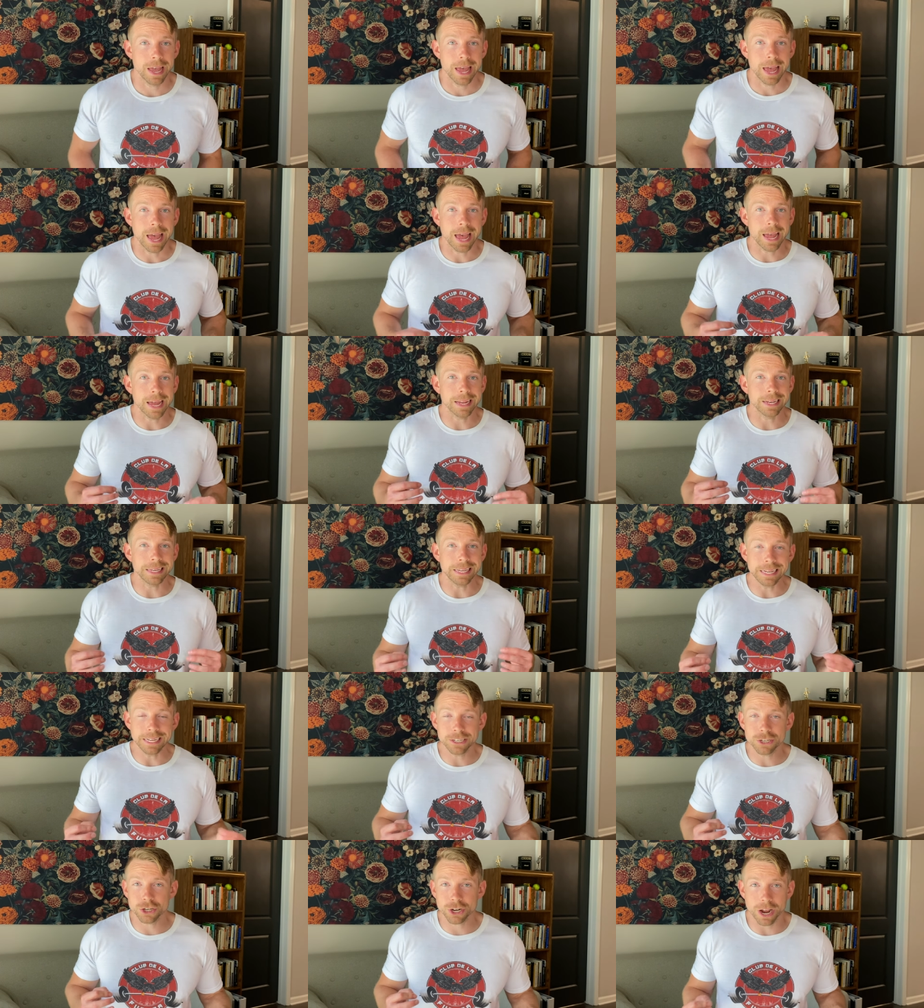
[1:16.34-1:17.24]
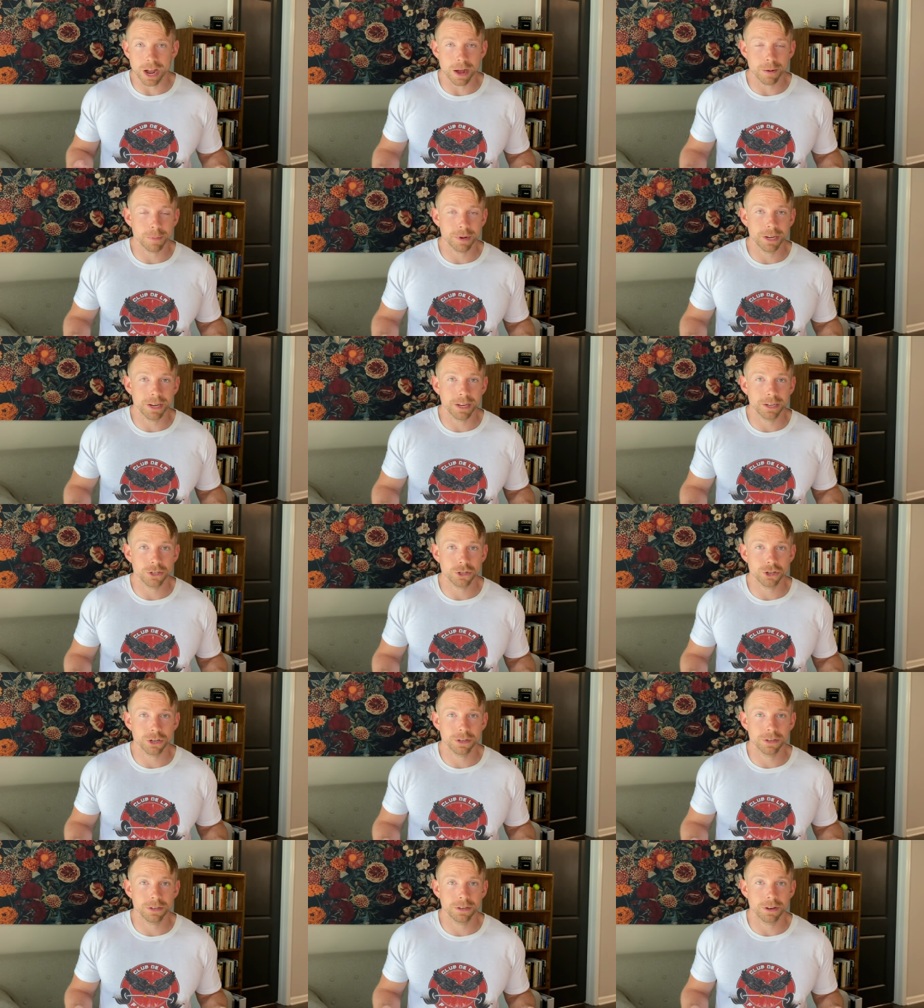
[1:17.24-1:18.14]
and each
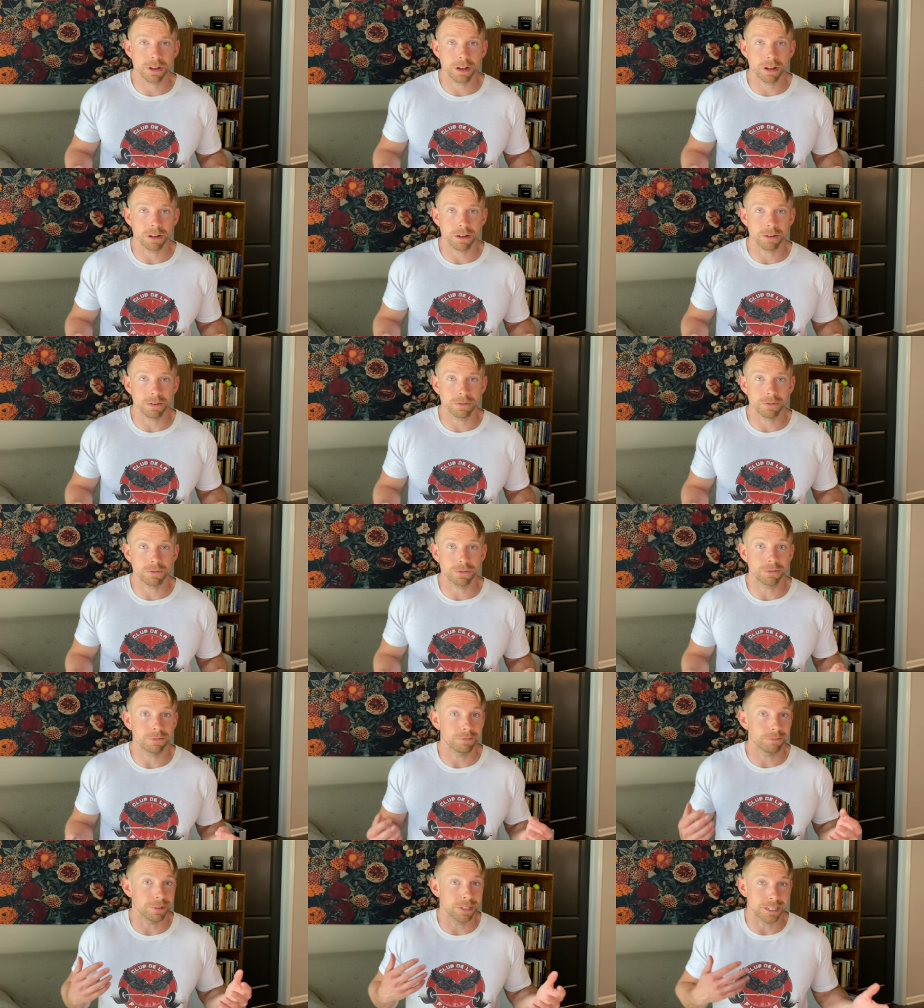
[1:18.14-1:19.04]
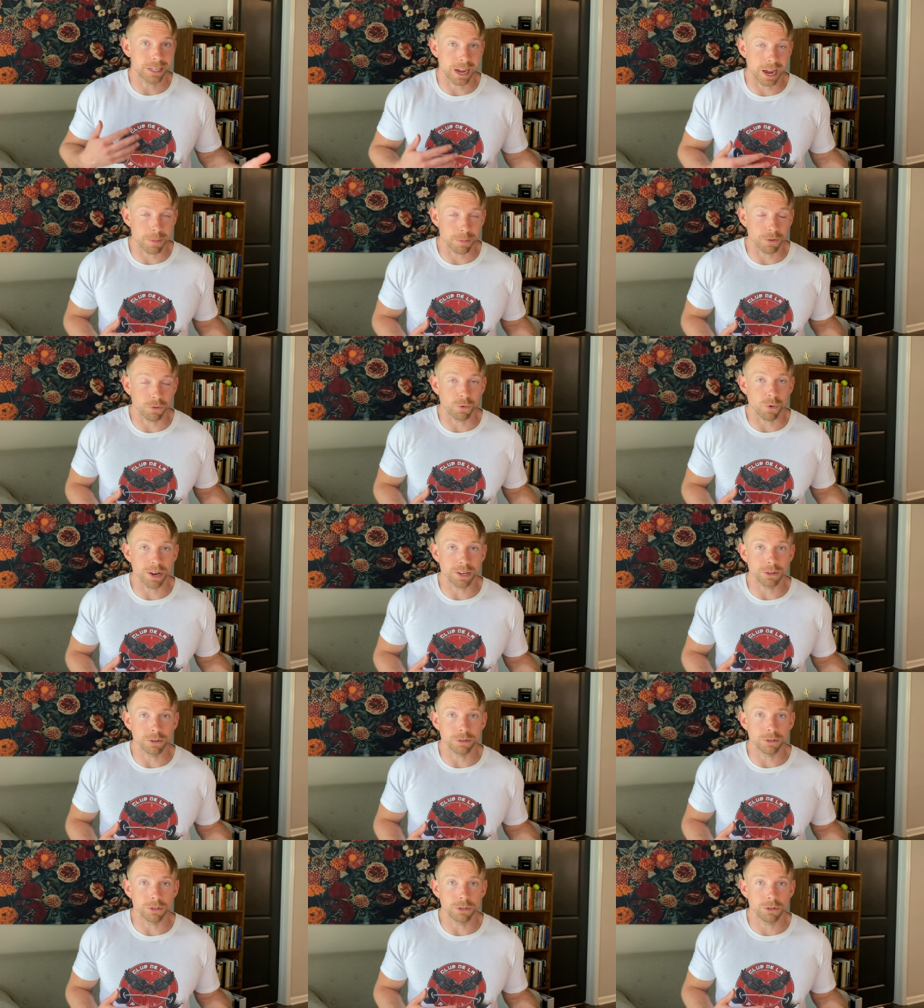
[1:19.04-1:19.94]
combination of the type of weight
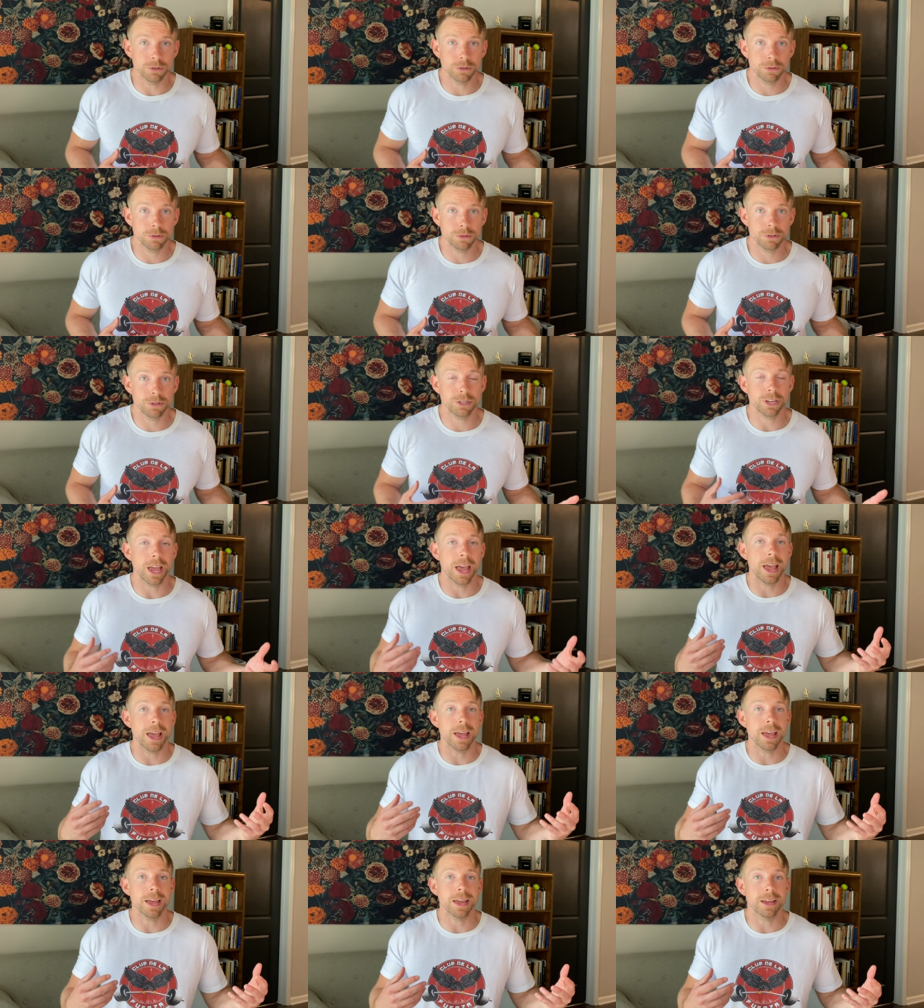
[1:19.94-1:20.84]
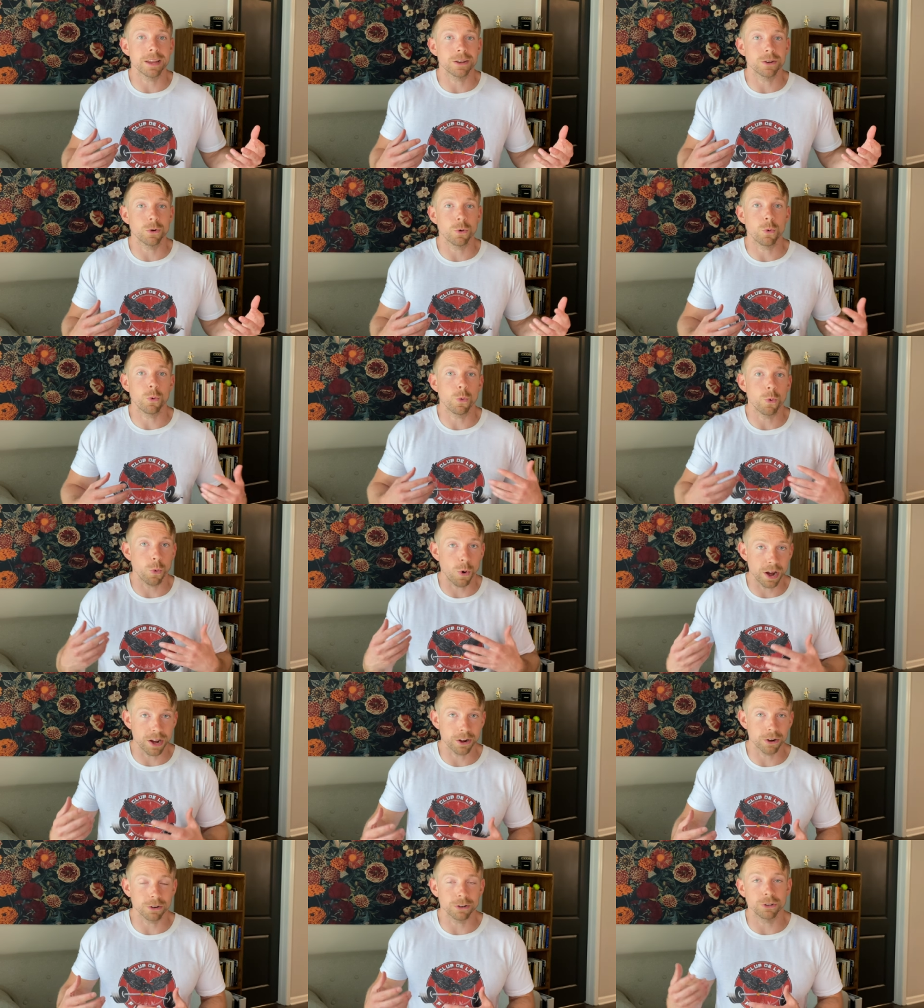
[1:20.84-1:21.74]
you use and
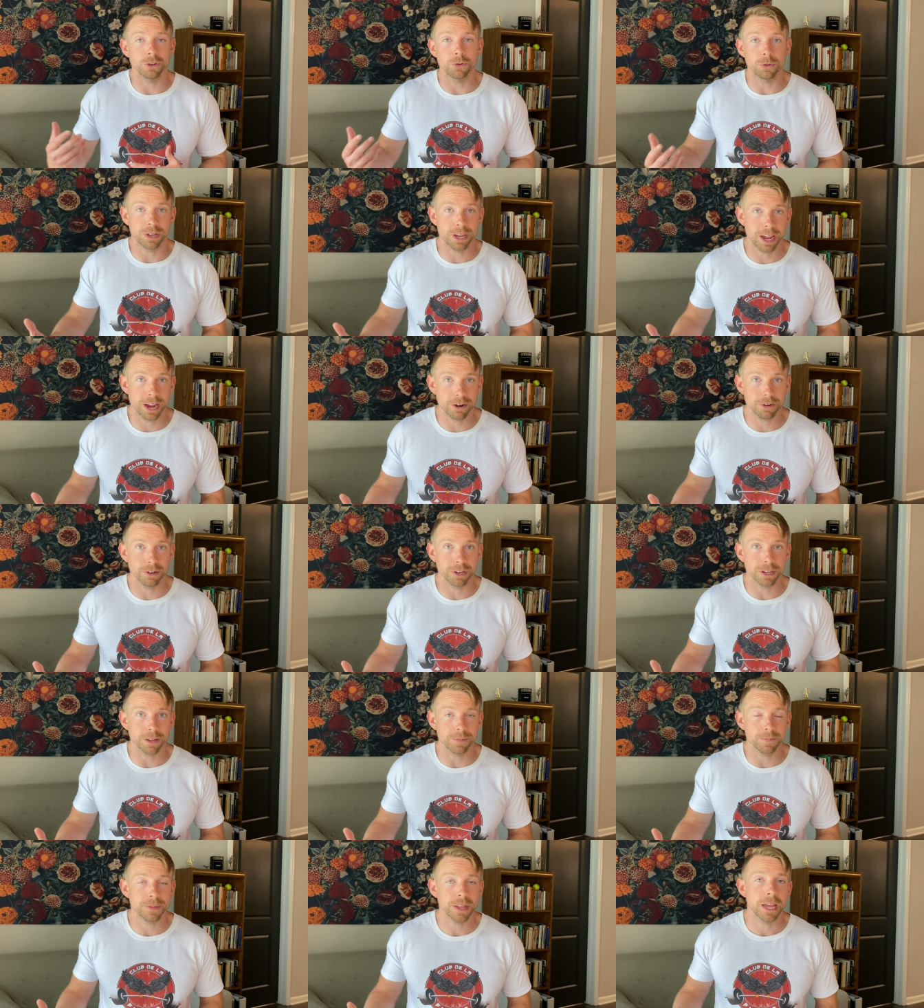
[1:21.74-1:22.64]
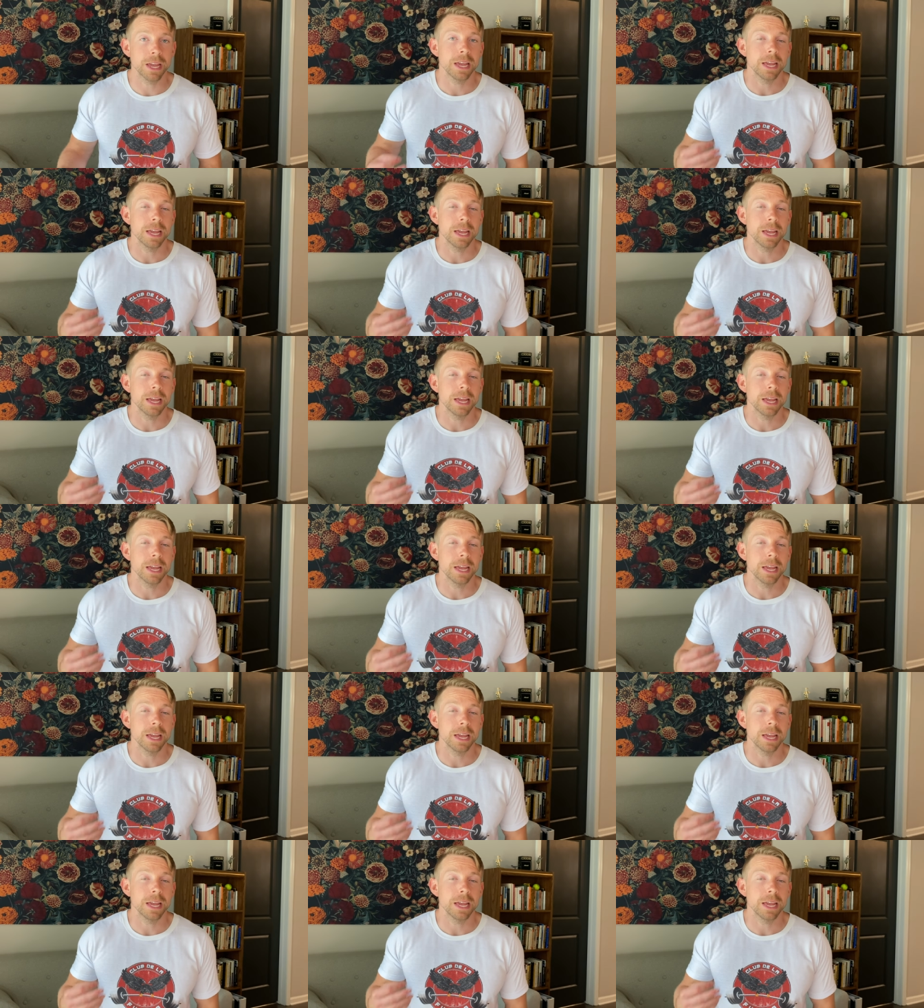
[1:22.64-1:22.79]
where you carry it